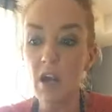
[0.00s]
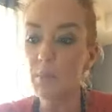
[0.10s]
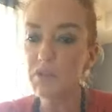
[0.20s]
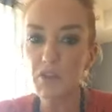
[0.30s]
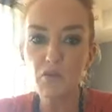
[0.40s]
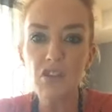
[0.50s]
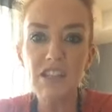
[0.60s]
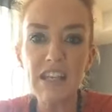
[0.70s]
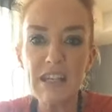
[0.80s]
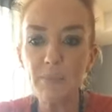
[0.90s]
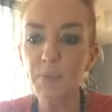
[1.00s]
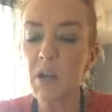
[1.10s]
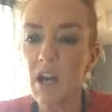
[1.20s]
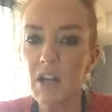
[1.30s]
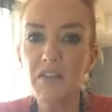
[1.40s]
But the deep
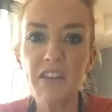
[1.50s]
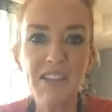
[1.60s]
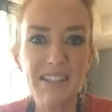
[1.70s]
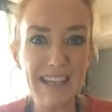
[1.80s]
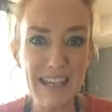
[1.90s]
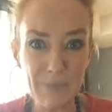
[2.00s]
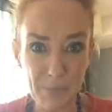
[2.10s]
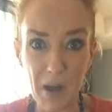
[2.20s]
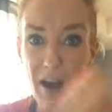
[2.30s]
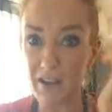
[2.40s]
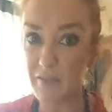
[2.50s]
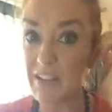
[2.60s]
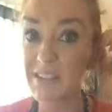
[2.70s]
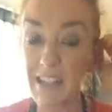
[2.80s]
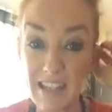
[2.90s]
part of
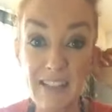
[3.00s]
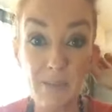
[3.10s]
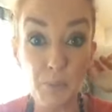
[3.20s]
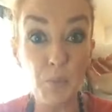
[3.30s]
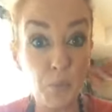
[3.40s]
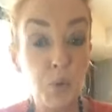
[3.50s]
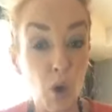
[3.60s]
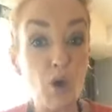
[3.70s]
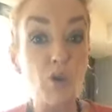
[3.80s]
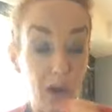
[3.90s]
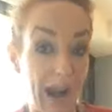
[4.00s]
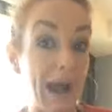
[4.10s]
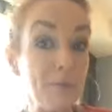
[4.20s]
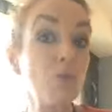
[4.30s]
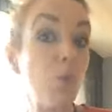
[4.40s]
us that is
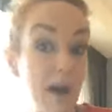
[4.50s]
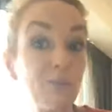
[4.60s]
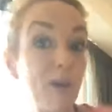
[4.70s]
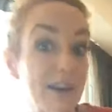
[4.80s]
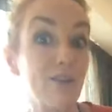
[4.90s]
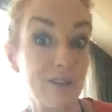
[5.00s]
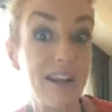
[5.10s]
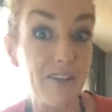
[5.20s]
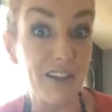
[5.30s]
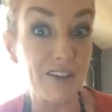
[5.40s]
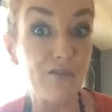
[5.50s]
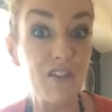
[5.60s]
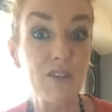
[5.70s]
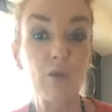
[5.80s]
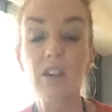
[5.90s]
programmed one way or another to
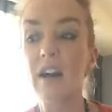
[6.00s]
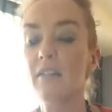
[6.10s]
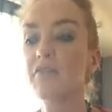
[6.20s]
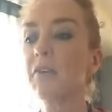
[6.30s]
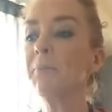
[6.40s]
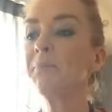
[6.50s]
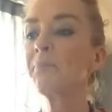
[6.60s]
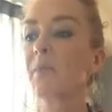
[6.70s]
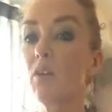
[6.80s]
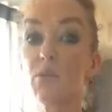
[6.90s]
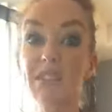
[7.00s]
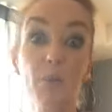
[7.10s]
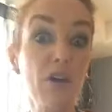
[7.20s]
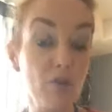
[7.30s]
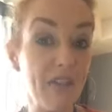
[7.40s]
fear or love, or
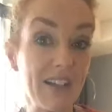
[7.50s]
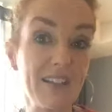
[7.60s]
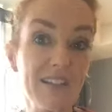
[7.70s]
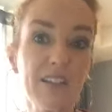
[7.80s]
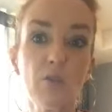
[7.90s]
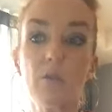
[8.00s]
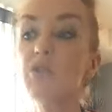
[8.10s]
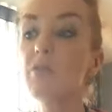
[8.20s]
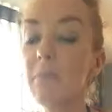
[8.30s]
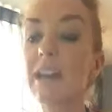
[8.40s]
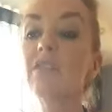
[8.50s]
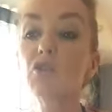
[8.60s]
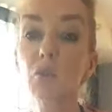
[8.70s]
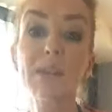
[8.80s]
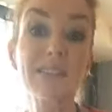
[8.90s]
somewhere on that continuum to make
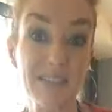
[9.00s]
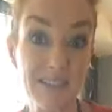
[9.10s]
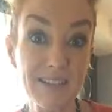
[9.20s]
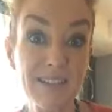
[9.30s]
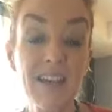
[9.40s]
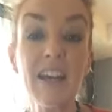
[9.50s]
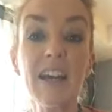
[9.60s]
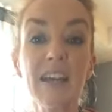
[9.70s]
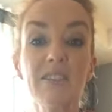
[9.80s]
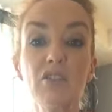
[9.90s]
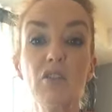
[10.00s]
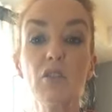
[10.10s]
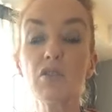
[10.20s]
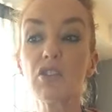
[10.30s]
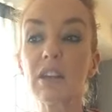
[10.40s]
choices, is
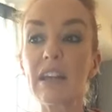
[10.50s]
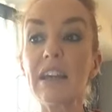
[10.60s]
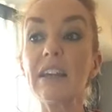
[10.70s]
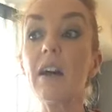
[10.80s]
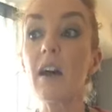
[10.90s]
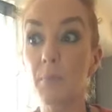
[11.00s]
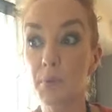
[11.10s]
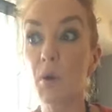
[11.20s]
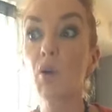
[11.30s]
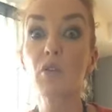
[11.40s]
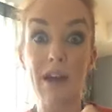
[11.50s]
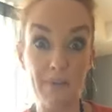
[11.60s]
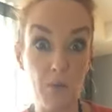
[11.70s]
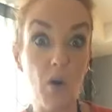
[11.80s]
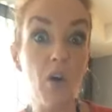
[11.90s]
usually a
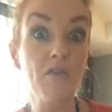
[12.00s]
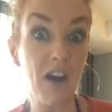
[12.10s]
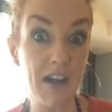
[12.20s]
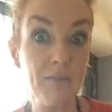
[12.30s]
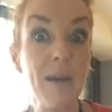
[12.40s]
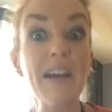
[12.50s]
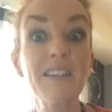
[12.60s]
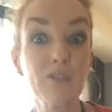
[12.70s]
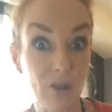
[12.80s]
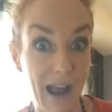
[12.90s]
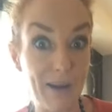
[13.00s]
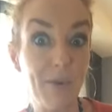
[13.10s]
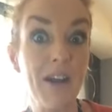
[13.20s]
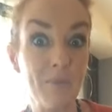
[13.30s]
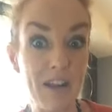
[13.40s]
program of unmet
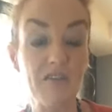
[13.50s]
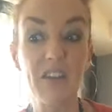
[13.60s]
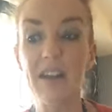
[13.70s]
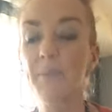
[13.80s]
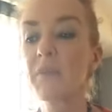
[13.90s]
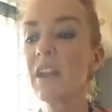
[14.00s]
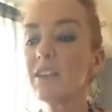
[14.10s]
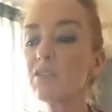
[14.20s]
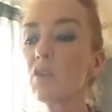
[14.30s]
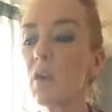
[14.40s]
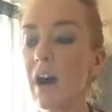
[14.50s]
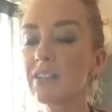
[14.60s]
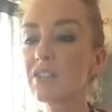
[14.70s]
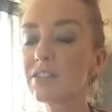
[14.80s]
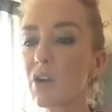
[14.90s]
fear. So I
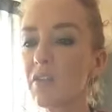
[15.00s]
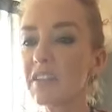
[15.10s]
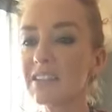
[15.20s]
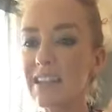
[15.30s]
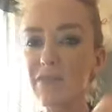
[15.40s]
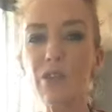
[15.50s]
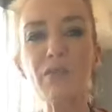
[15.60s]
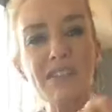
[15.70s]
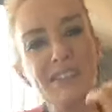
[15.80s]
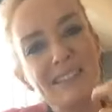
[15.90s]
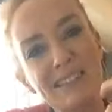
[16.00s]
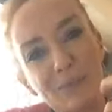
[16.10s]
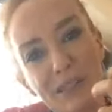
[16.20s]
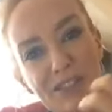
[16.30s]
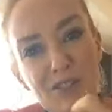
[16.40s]
just got this, even though this is
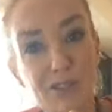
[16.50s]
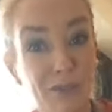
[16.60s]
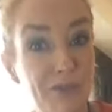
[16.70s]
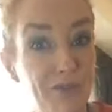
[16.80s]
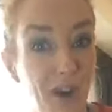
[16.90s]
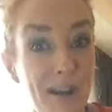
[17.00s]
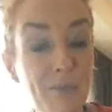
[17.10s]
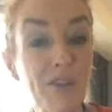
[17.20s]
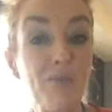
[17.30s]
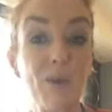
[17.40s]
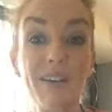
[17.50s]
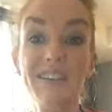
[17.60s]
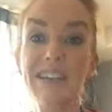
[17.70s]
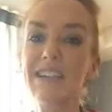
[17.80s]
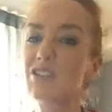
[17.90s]
simply just a refinement of what I
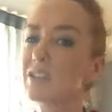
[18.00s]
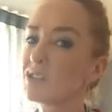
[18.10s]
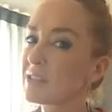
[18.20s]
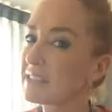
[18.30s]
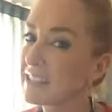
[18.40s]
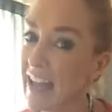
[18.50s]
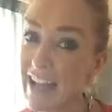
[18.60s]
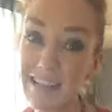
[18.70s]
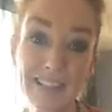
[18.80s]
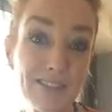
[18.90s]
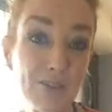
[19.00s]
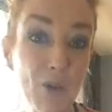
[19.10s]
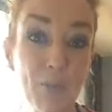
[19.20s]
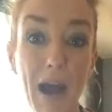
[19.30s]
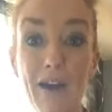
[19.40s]
teach, it just landed
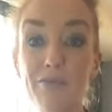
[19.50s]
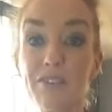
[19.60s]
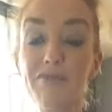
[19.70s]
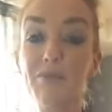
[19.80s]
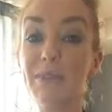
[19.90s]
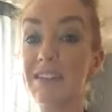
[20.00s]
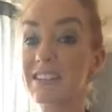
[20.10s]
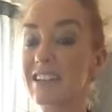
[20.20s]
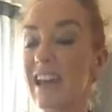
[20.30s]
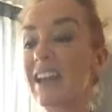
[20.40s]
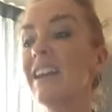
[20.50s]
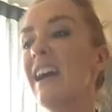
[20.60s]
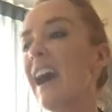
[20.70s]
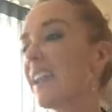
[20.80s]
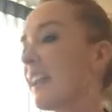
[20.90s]
so powerfully for me today.
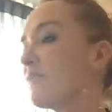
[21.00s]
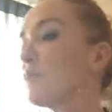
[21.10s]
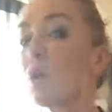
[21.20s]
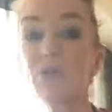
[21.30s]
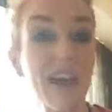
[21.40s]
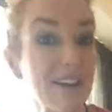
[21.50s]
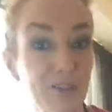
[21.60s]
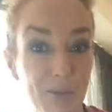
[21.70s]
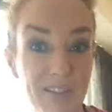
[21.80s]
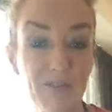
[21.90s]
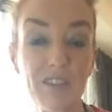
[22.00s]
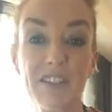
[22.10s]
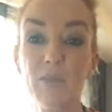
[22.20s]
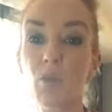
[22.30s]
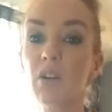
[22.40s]
And I have no doubt it's because of the
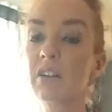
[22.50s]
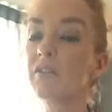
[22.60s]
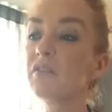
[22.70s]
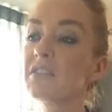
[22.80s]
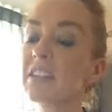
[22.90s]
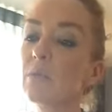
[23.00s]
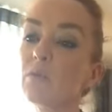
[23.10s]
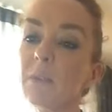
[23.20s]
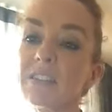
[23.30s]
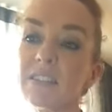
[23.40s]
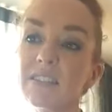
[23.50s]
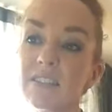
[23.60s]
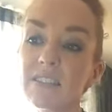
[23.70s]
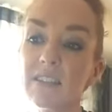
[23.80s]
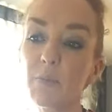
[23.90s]
deep work of sitting with my
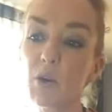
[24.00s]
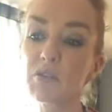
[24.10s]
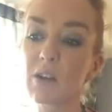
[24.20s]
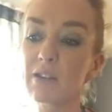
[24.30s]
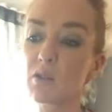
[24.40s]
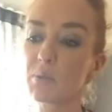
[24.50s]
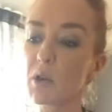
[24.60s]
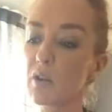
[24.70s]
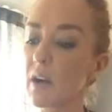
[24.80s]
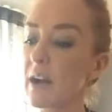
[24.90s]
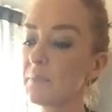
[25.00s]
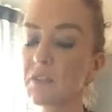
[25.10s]
sisters in the postgraduate program.